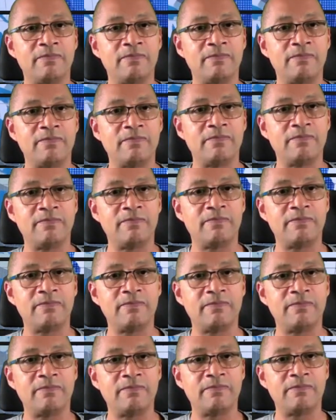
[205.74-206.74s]

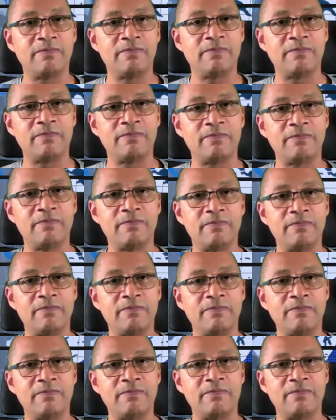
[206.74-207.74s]

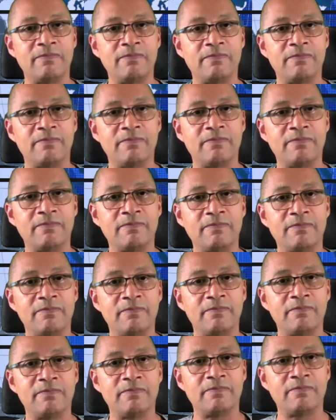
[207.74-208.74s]

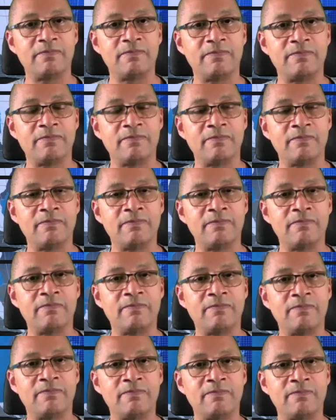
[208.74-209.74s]

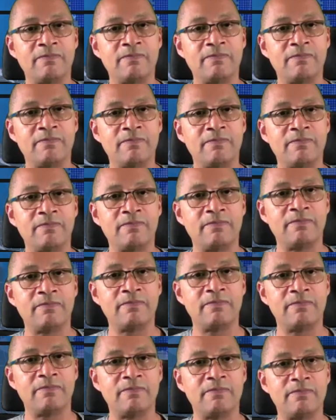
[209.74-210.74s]

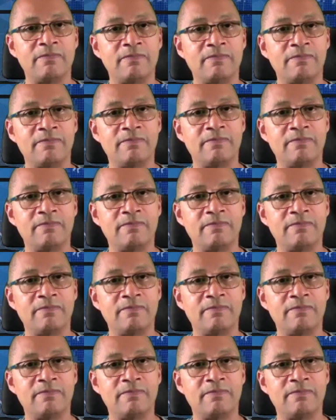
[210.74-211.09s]
(not speaking)